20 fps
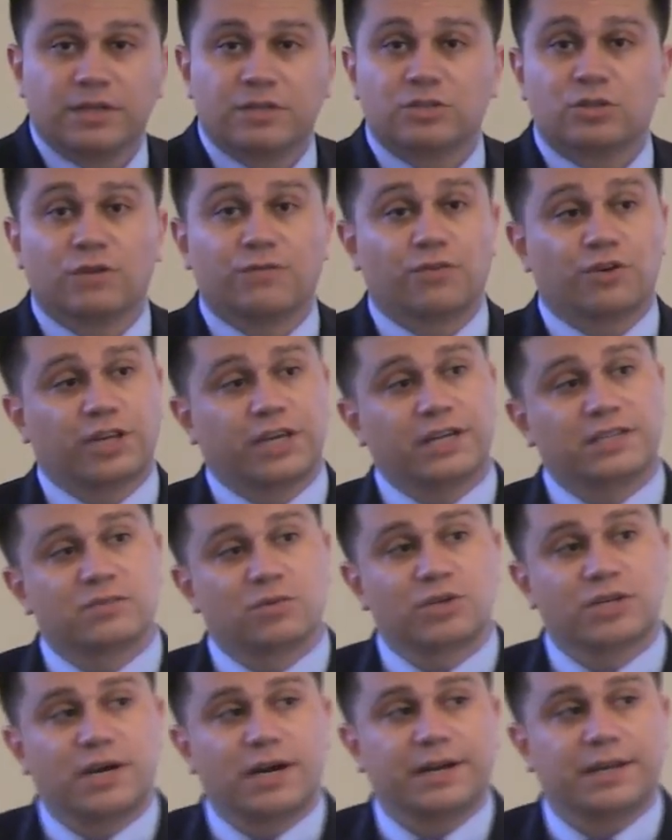So for kids,
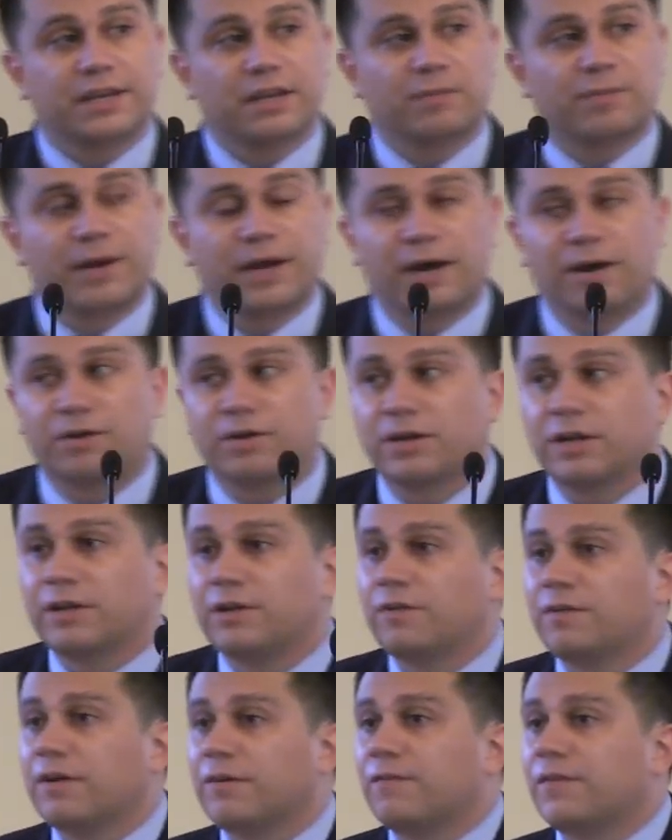we're talking about
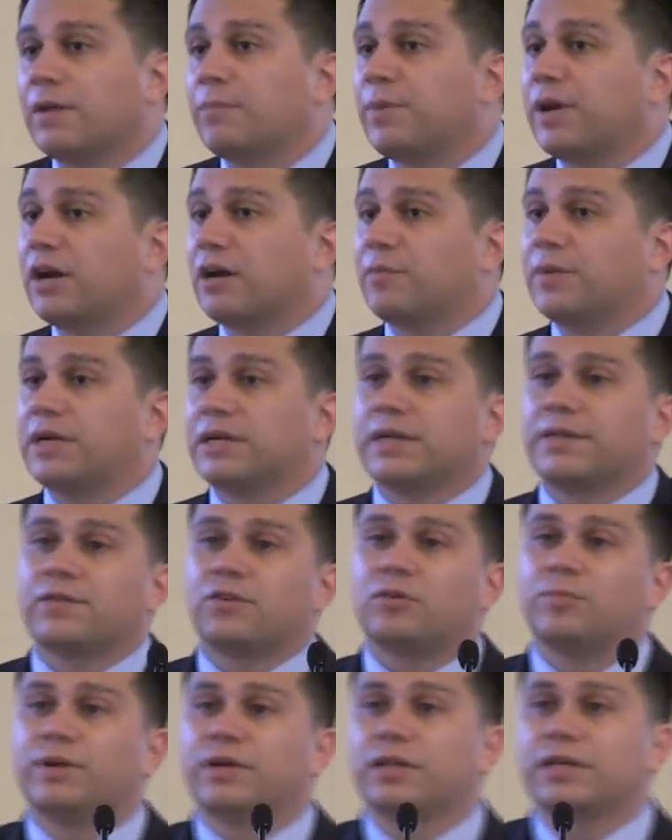impairment in
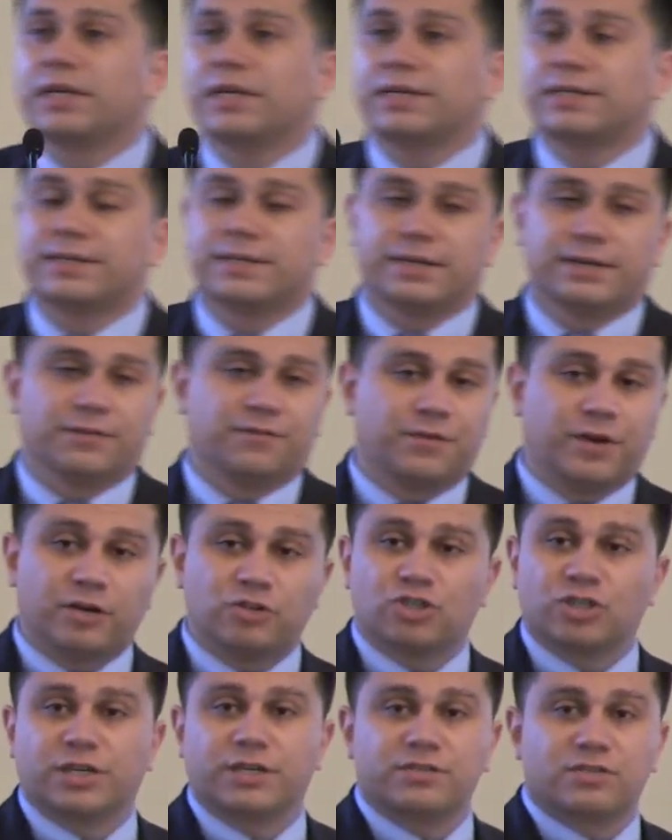their ability to
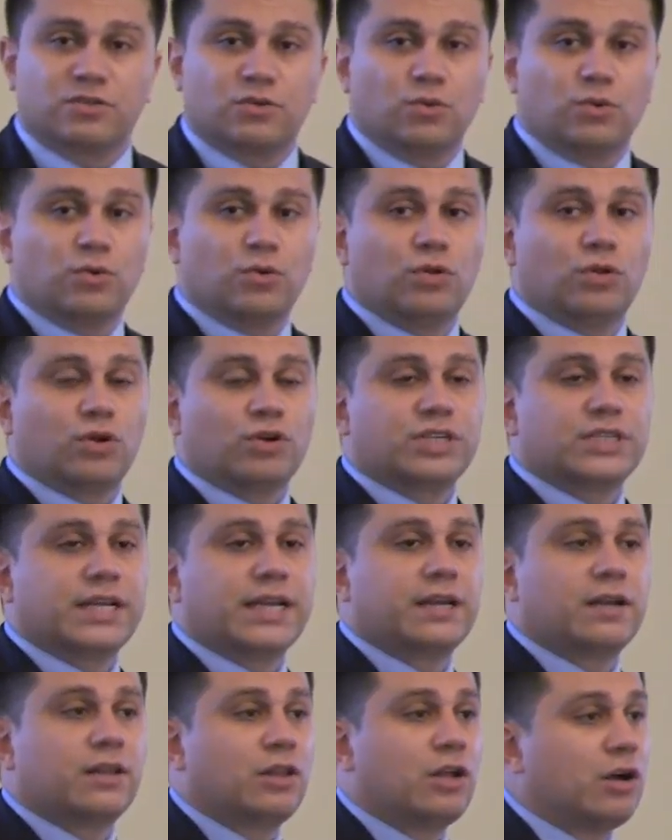function in school or to
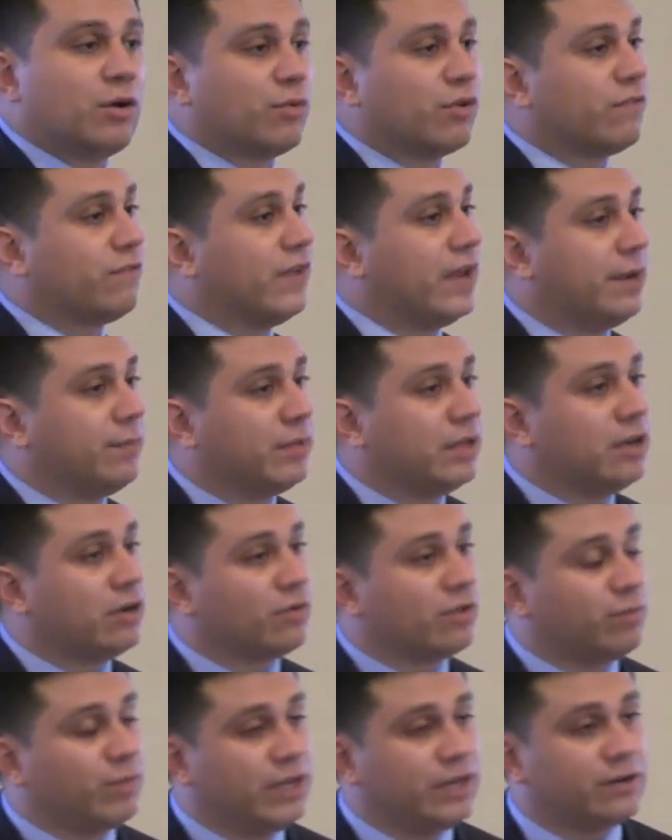get along with family or
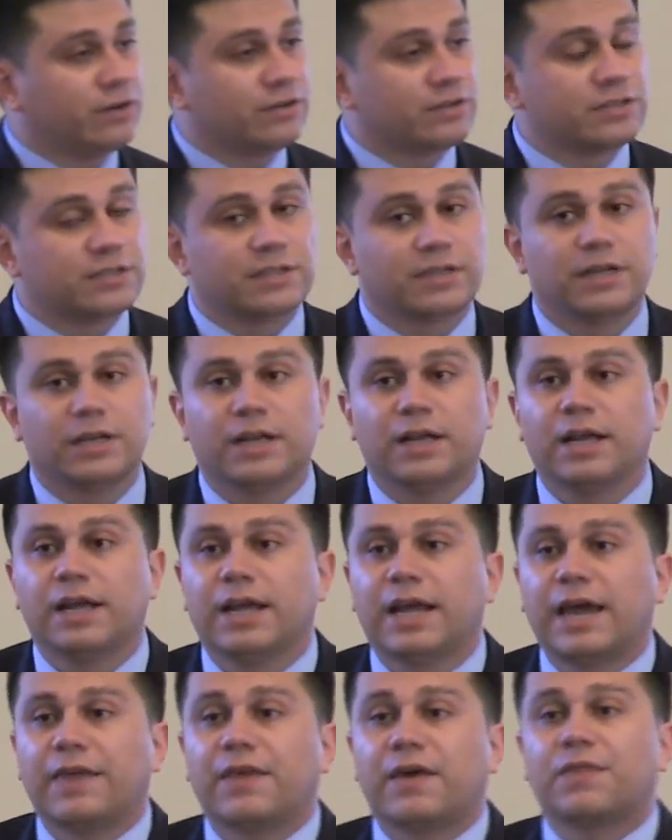with peers,
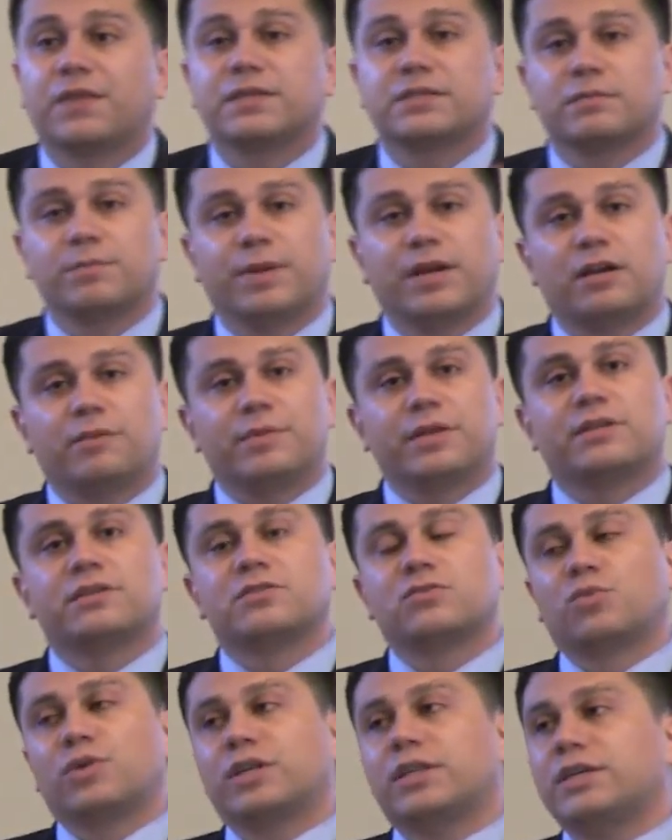and that this impairment
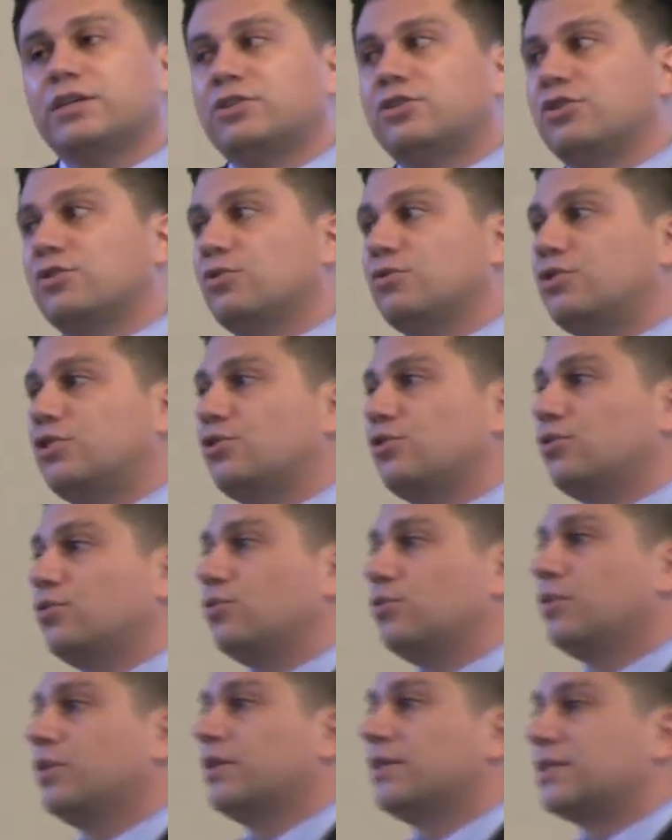is really due
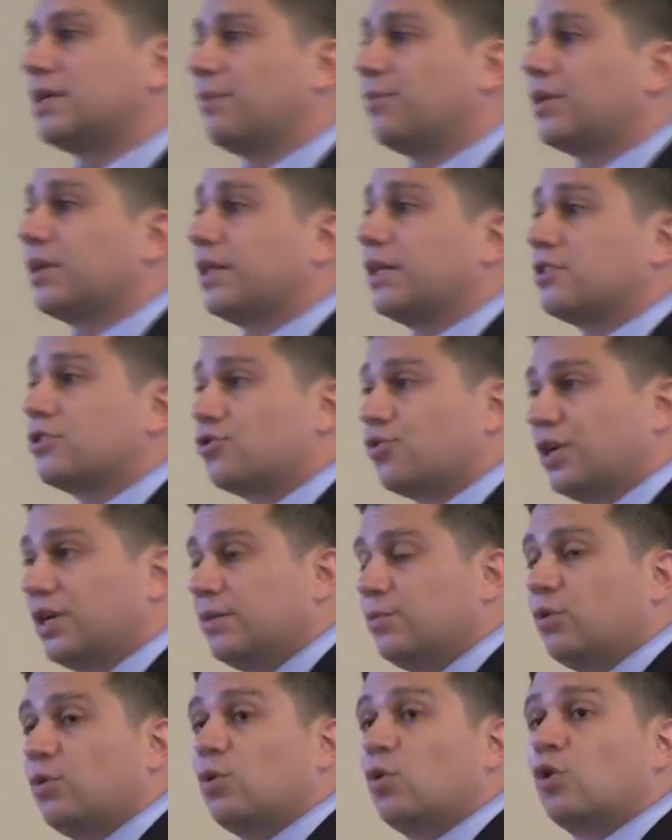to something that's
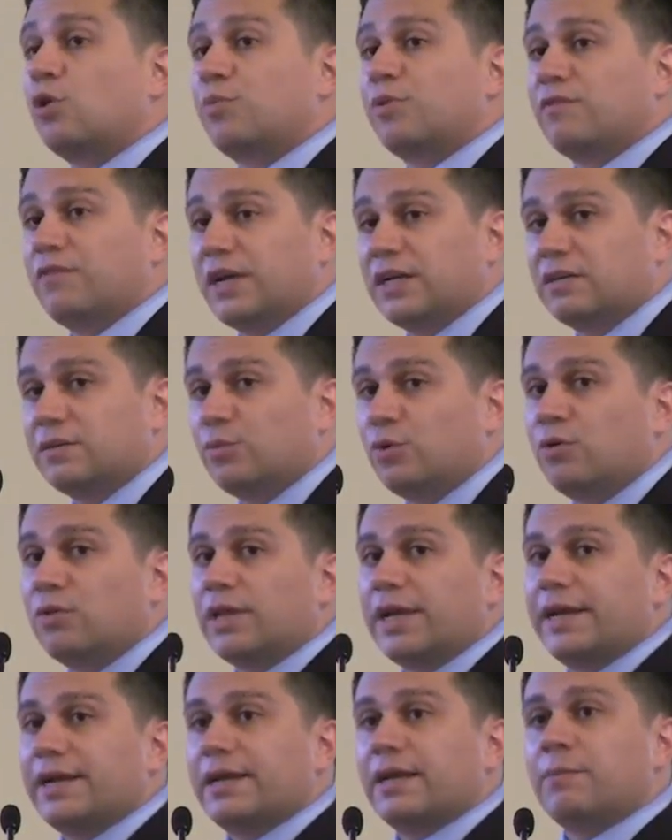treatable or preventable,
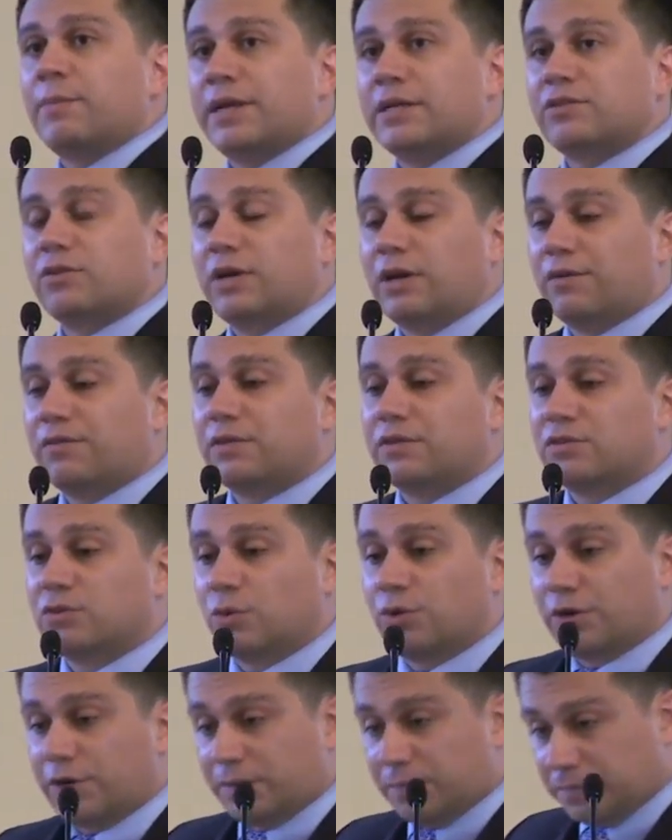like a mental health
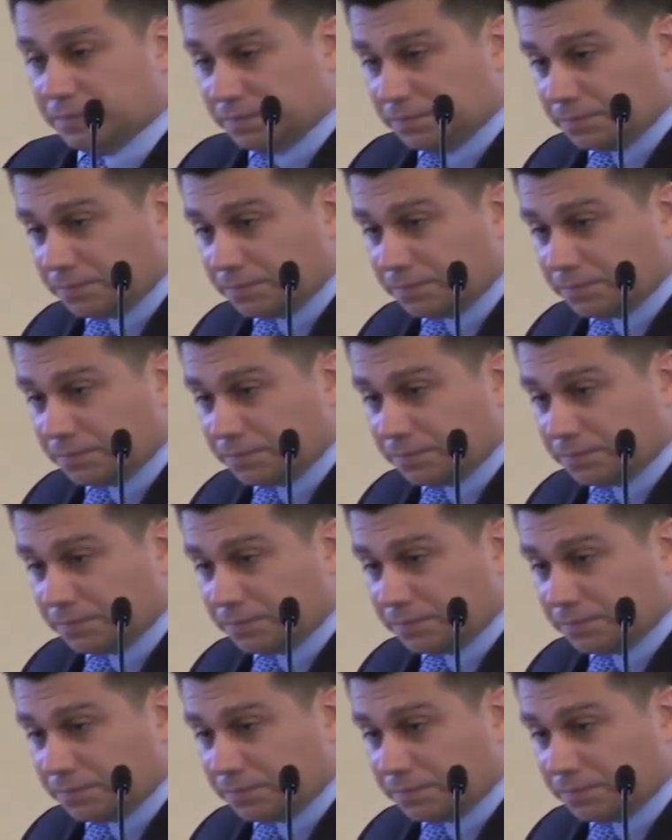disorder